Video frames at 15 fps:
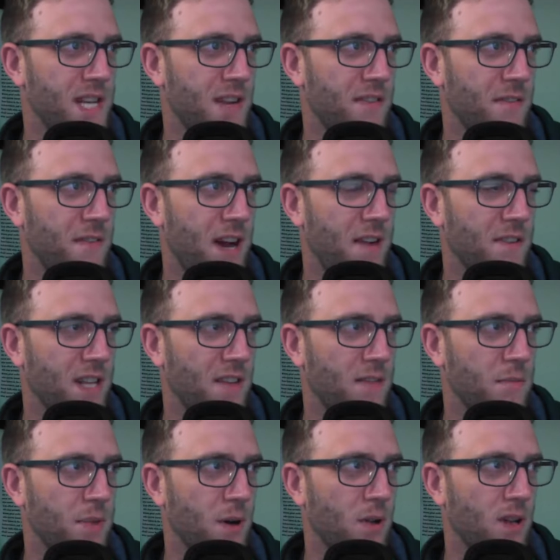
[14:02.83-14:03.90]
instead of a
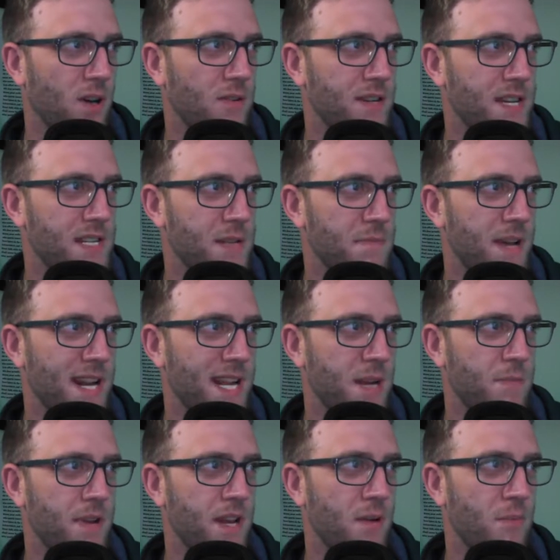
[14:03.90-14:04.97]
511 polo. He's admitting
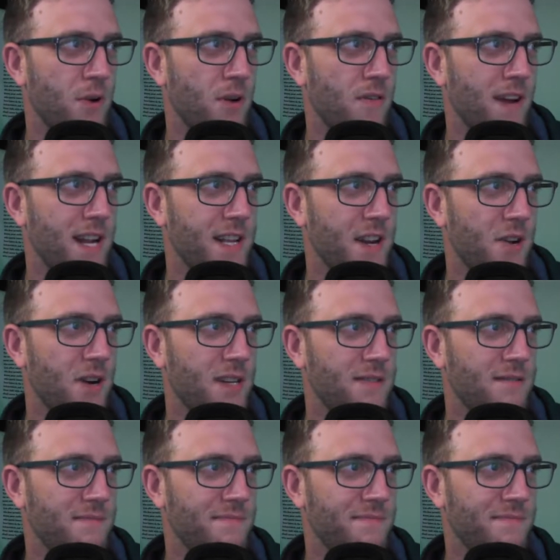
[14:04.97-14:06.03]
to being a bro vet. You know what?
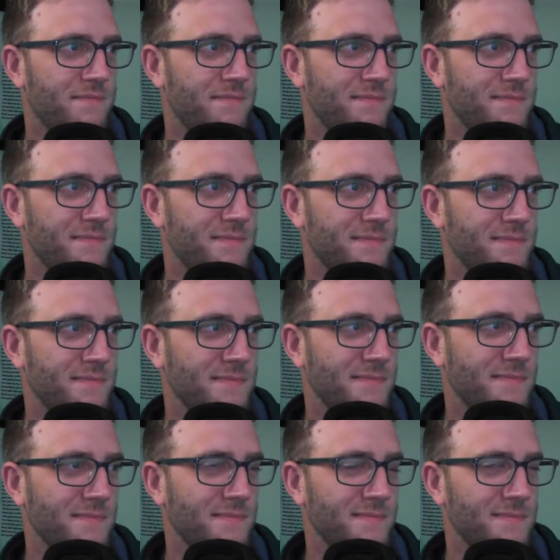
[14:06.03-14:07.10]

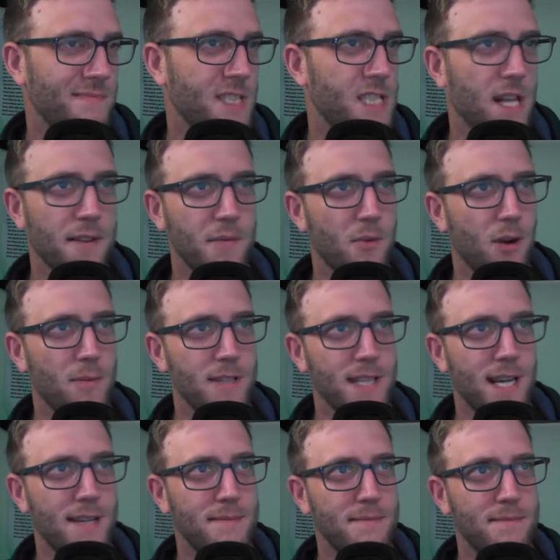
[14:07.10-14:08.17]
There's nothing wrong with
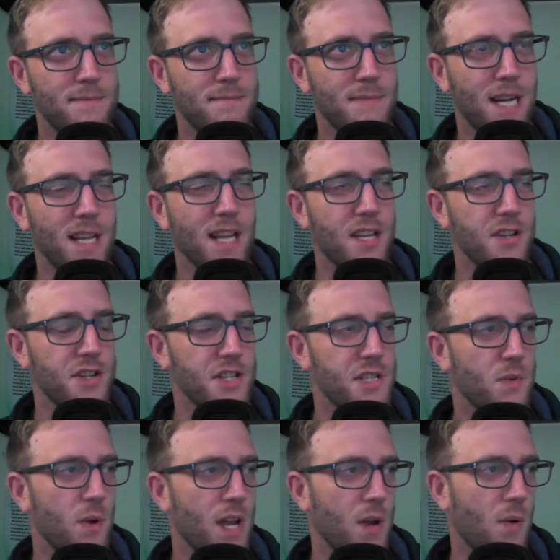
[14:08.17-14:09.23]
that. I like you
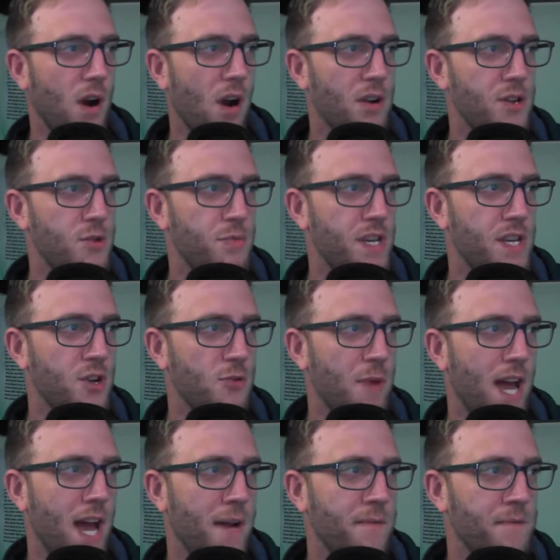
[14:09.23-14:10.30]
just the way you are. You be you,
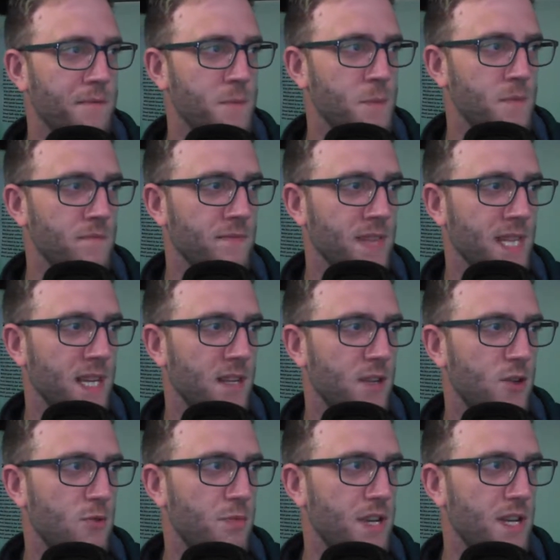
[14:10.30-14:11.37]
man.
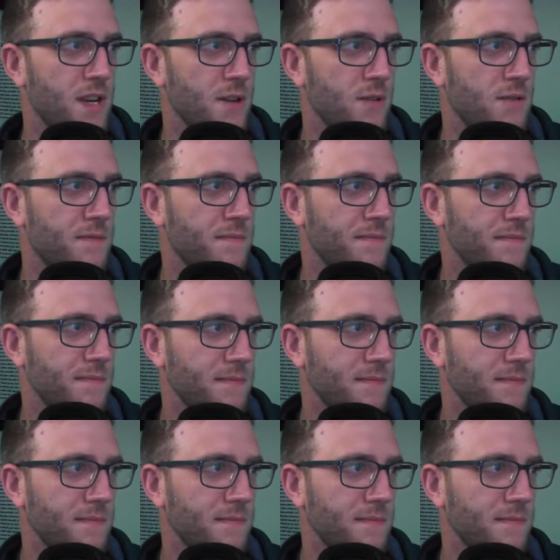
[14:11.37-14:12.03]
You be you.